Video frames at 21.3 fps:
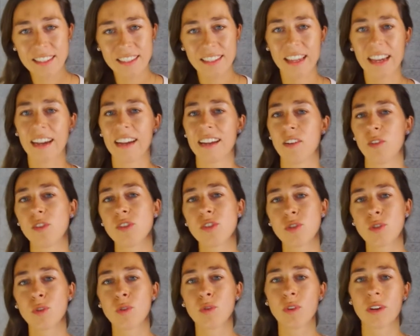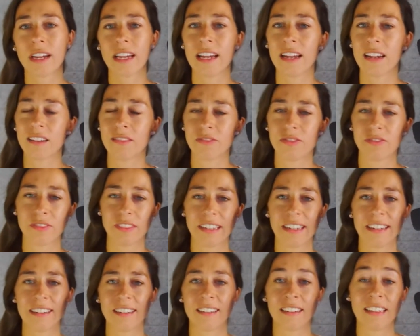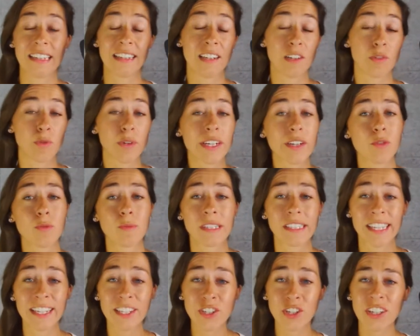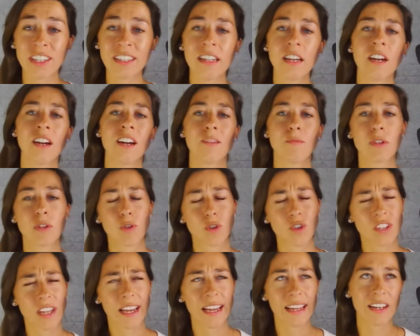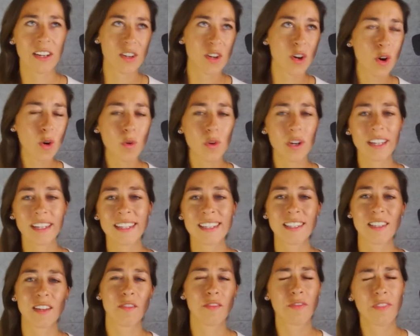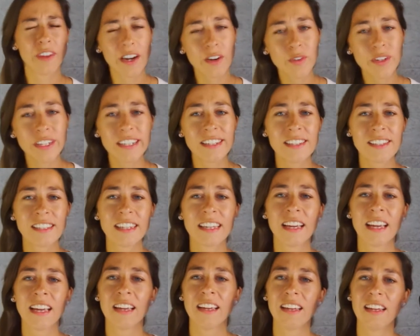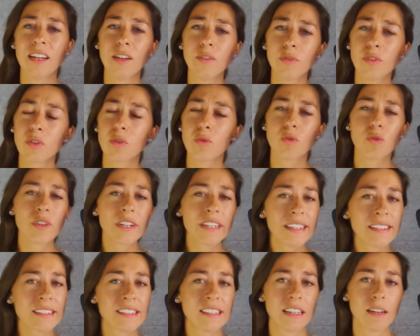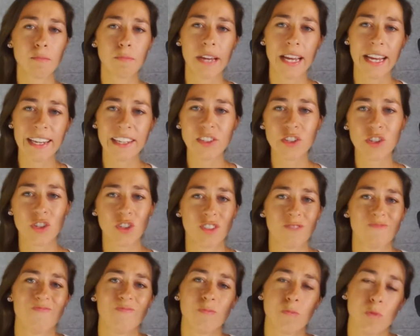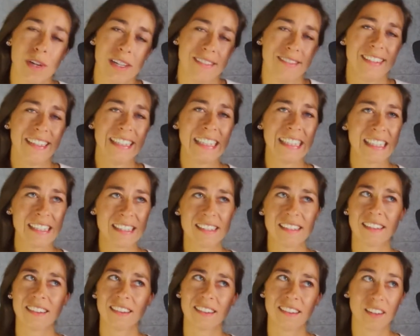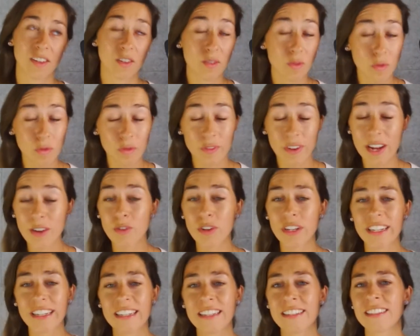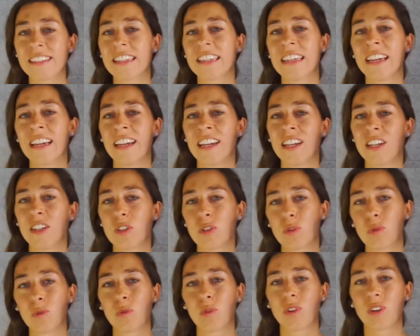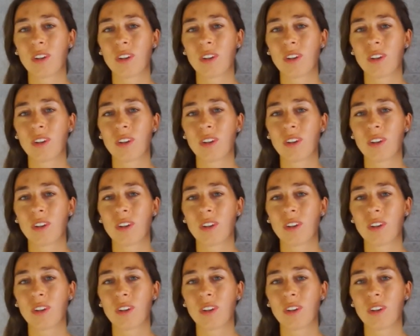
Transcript: I also have a little recommendation, because I know it is very easy. If you read a page, well, it is very easy to